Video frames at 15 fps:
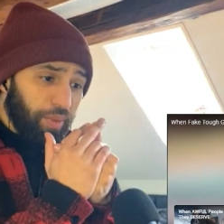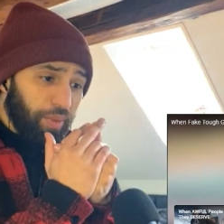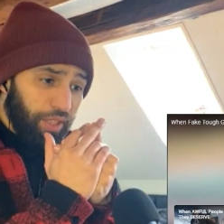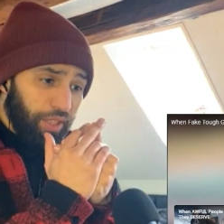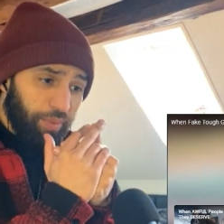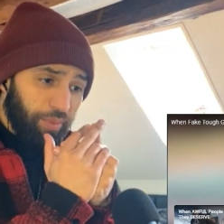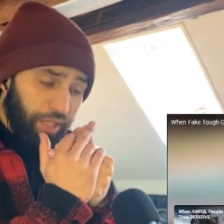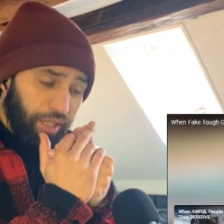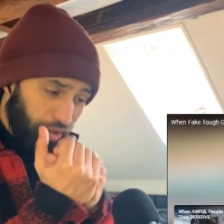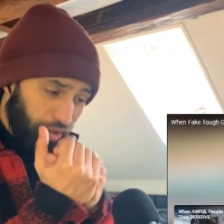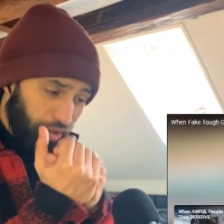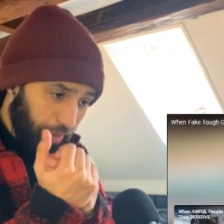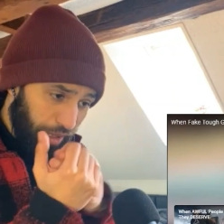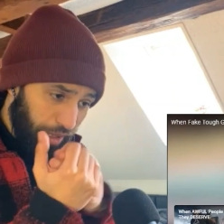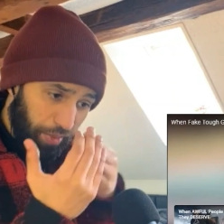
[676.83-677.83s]
leave me a
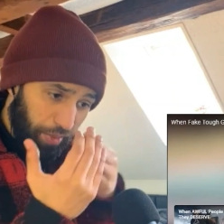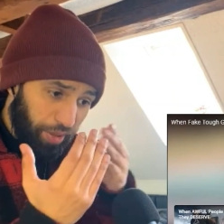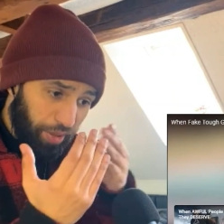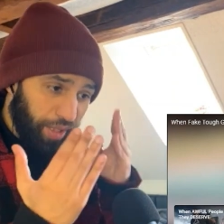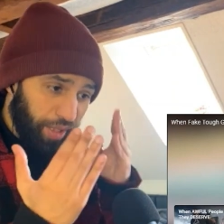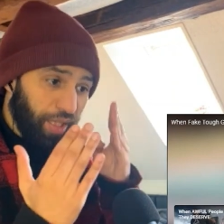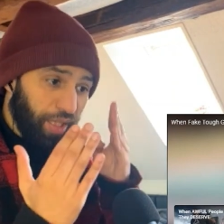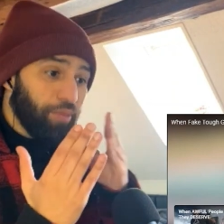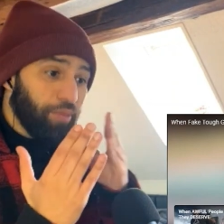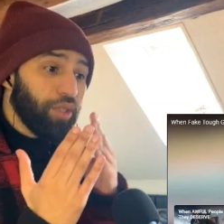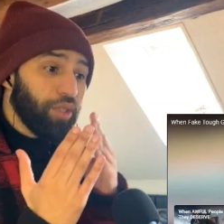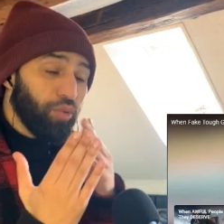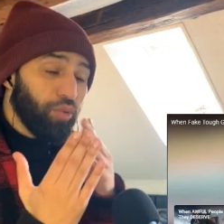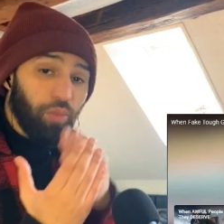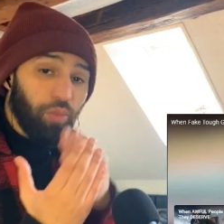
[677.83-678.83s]
comment about it and i will
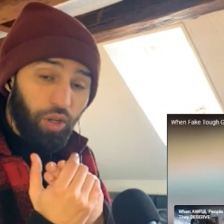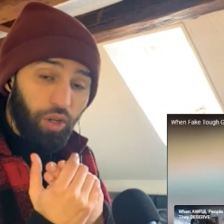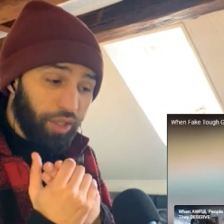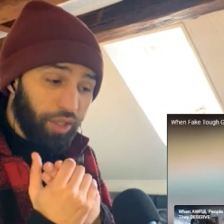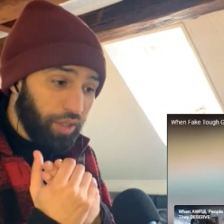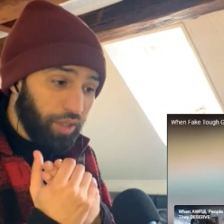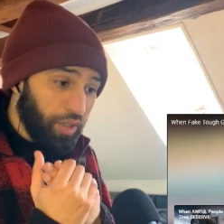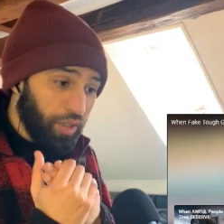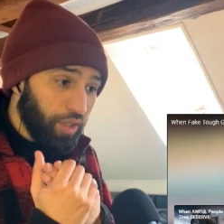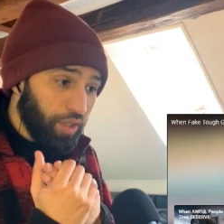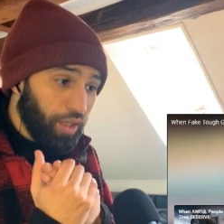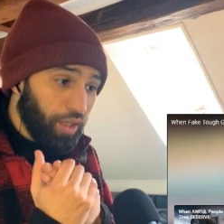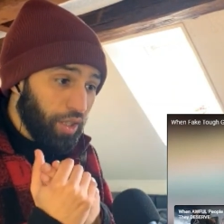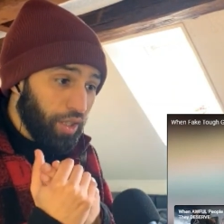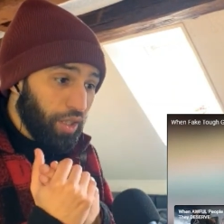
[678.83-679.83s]
do more
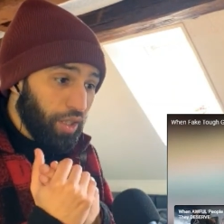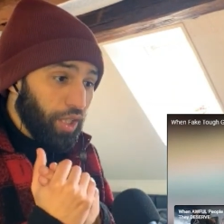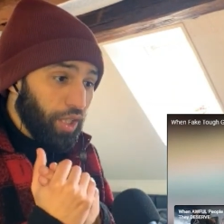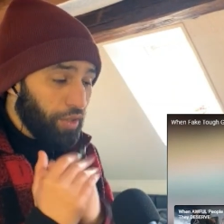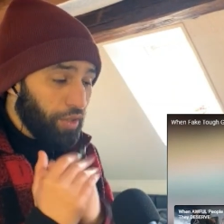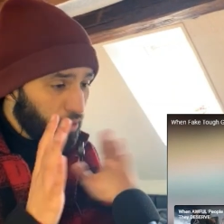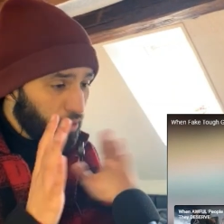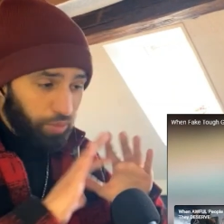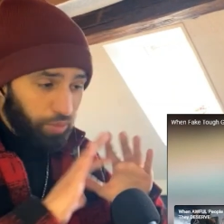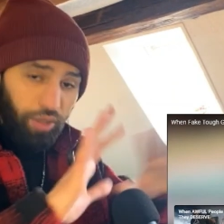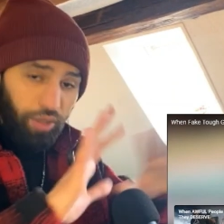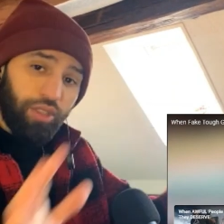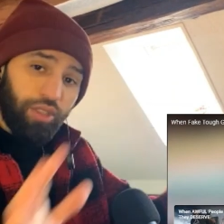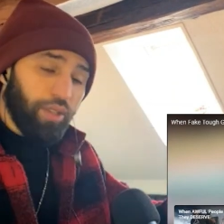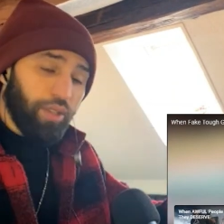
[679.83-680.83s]
if not we're
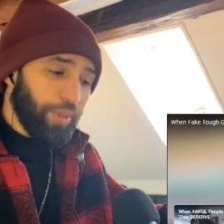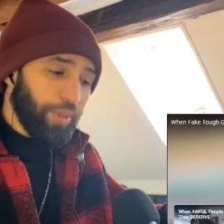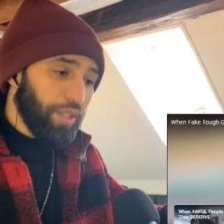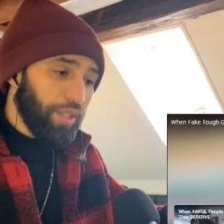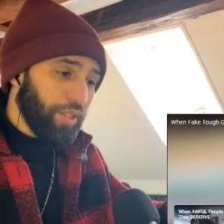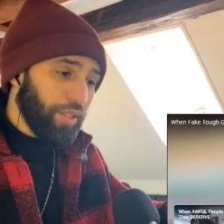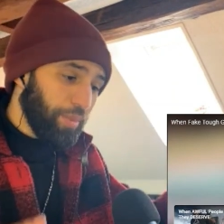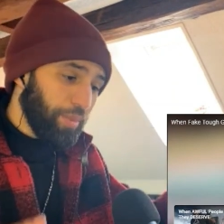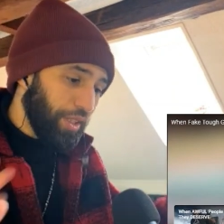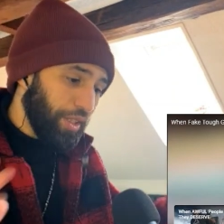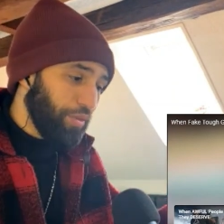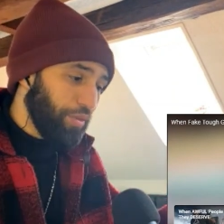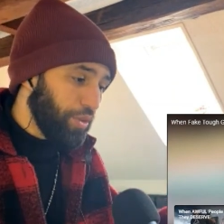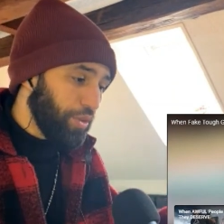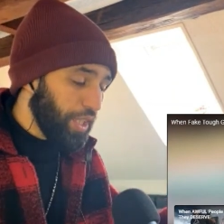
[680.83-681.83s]
gonna stop here but
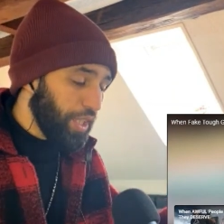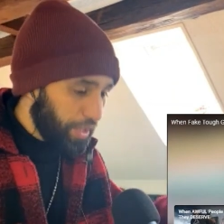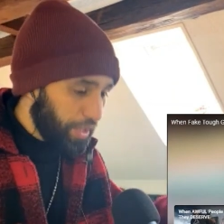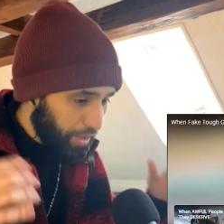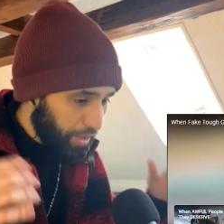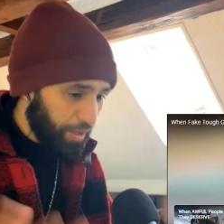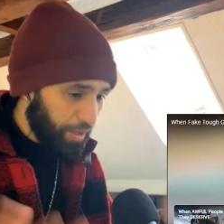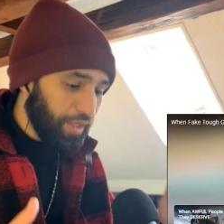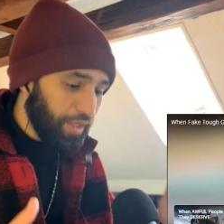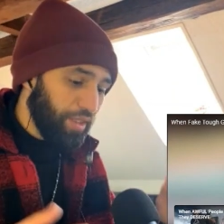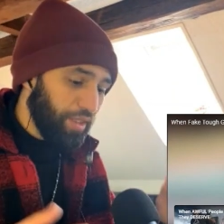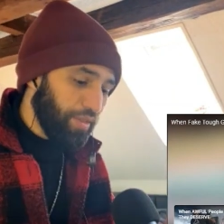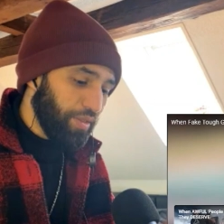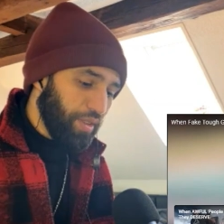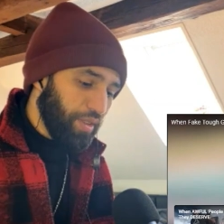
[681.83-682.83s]
if you did
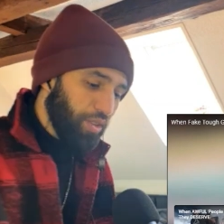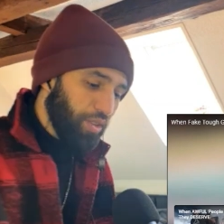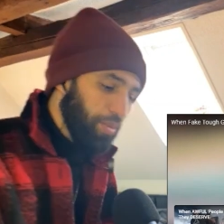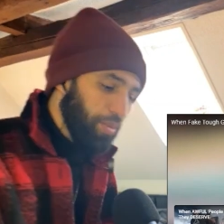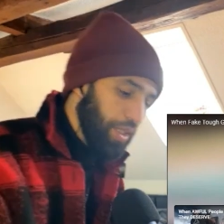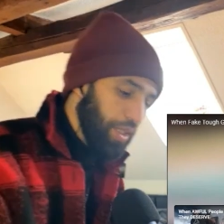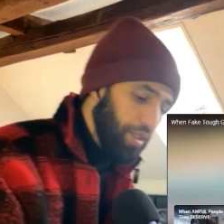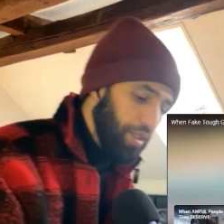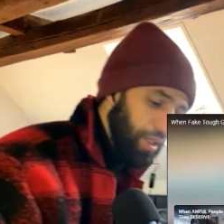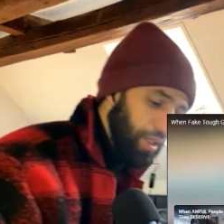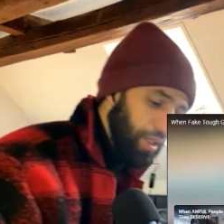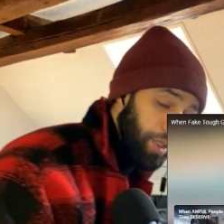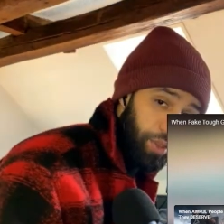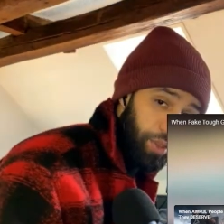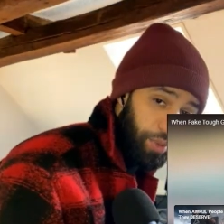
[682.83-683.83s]
leave comment
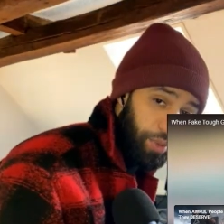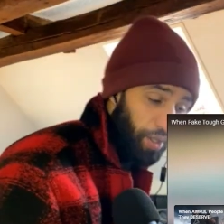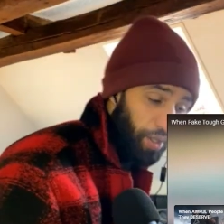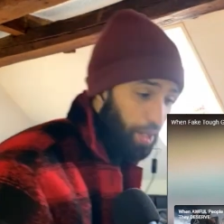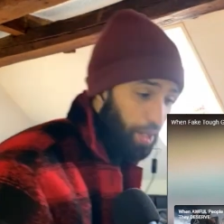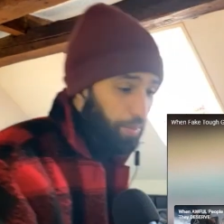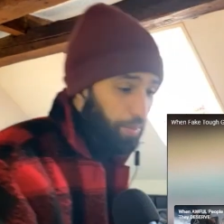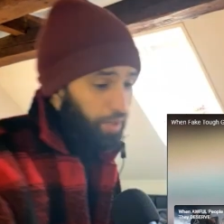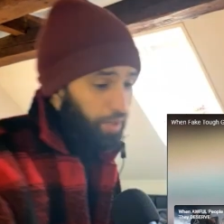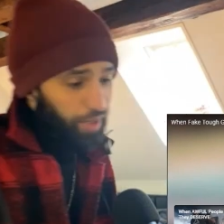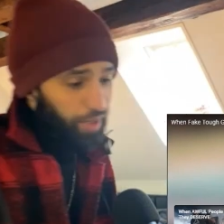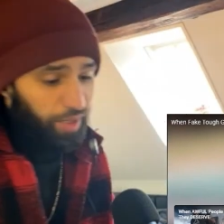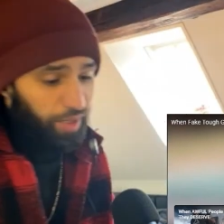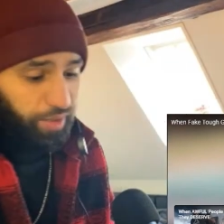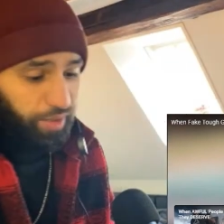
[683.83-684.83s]
subscribe
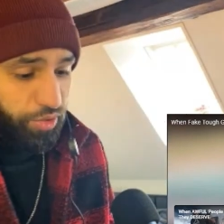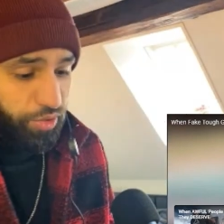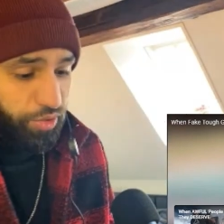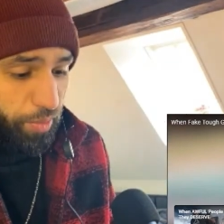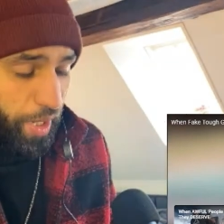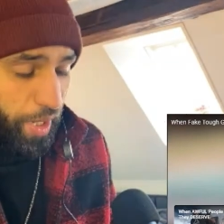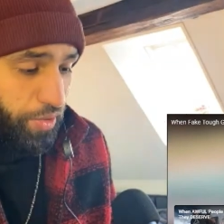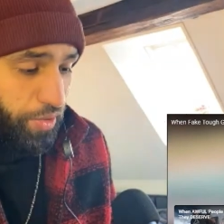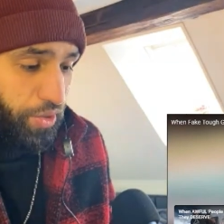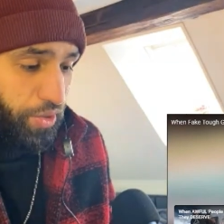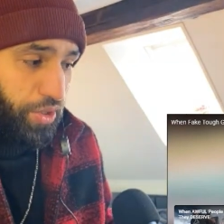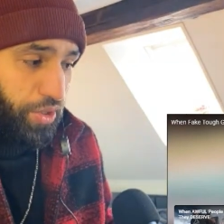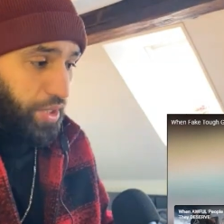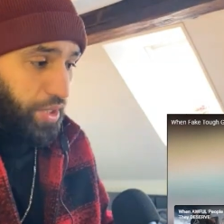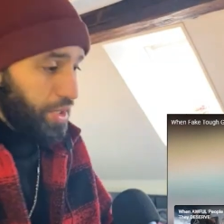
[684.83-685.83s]
and drop other
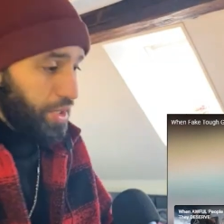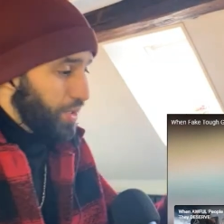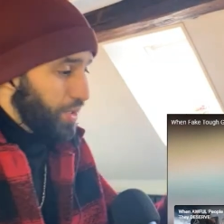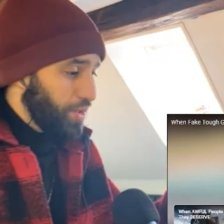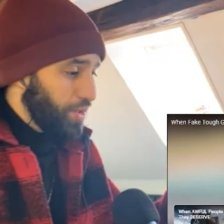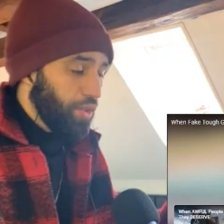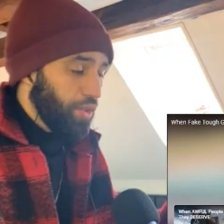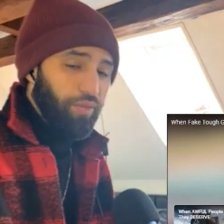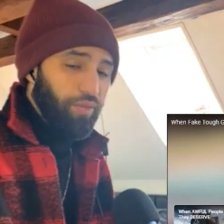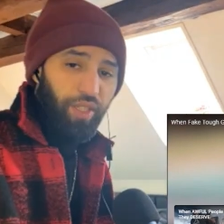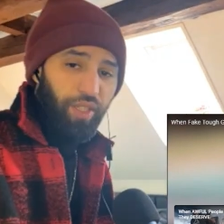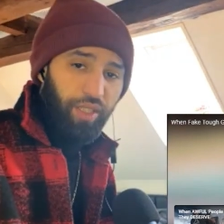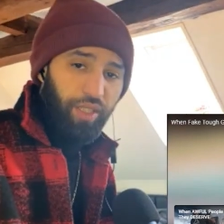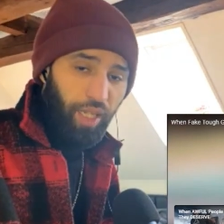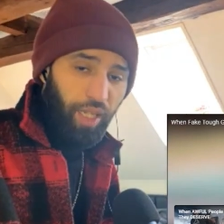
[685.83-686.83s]
suggestion of
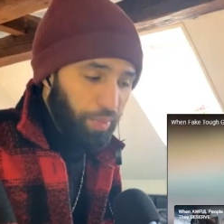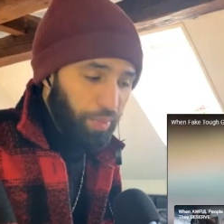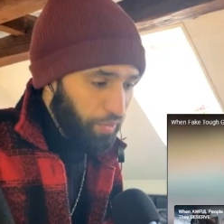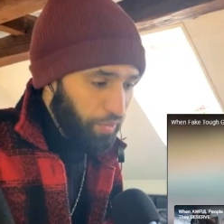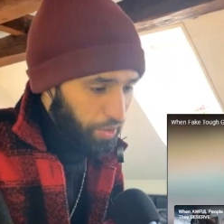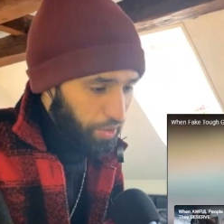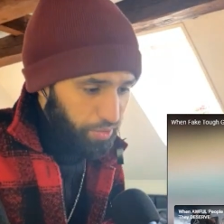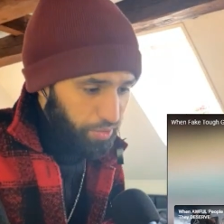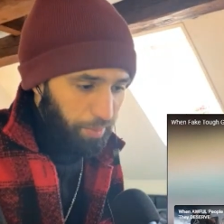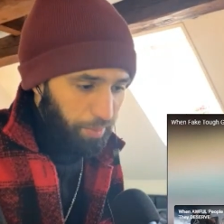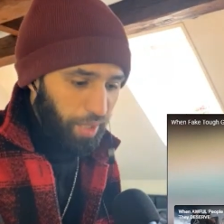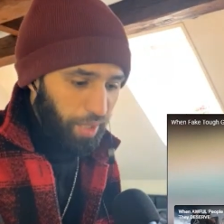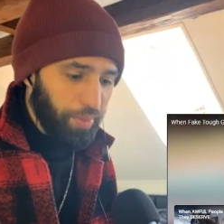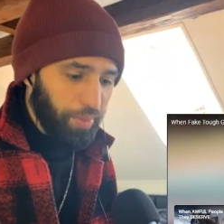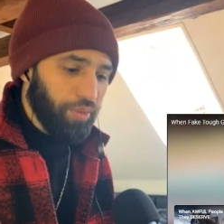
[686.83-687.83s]
any type of videos i'm
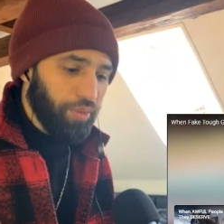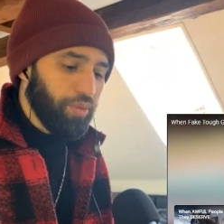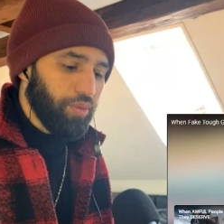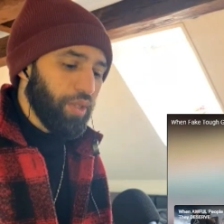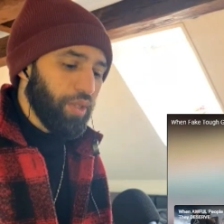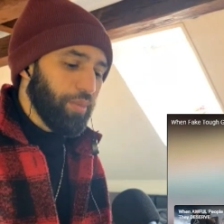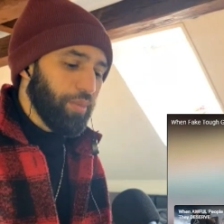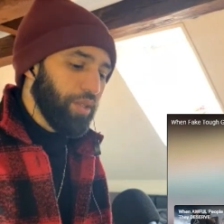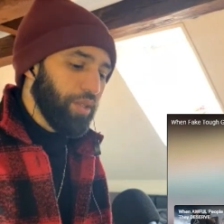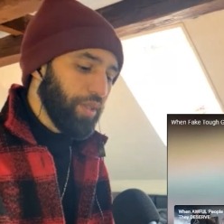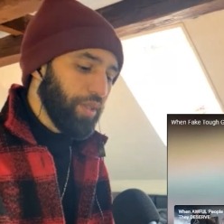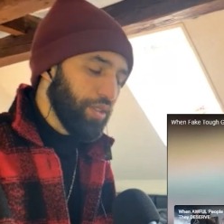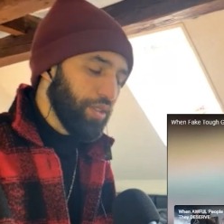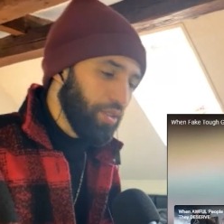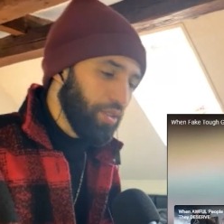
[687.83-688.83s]
happy to do them
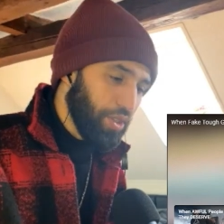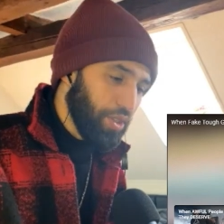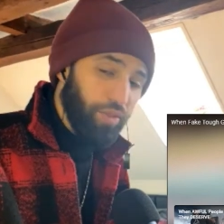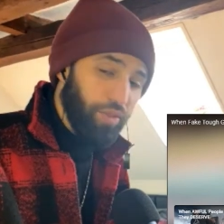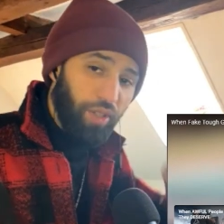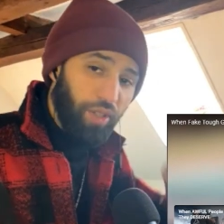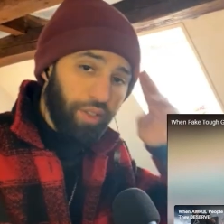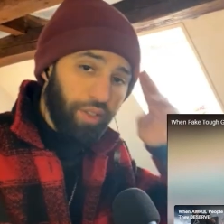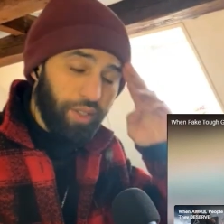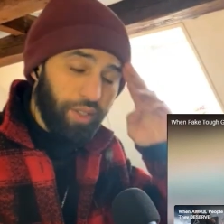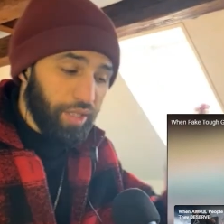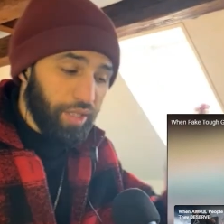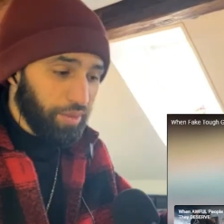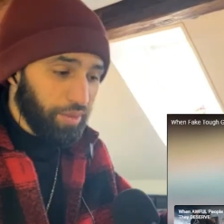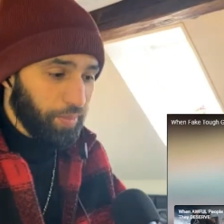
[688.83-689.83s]
anyway so see you for other
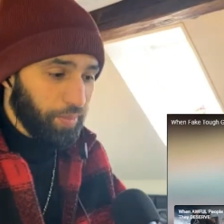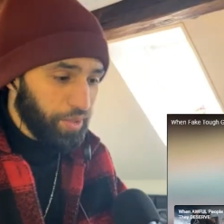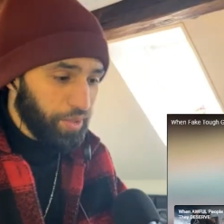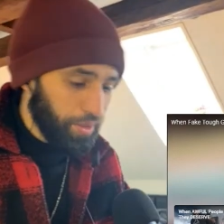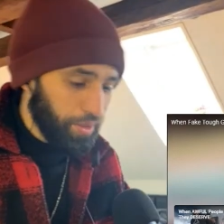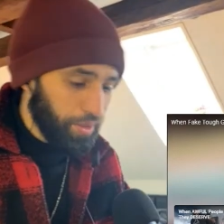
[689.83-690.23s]
reaction peace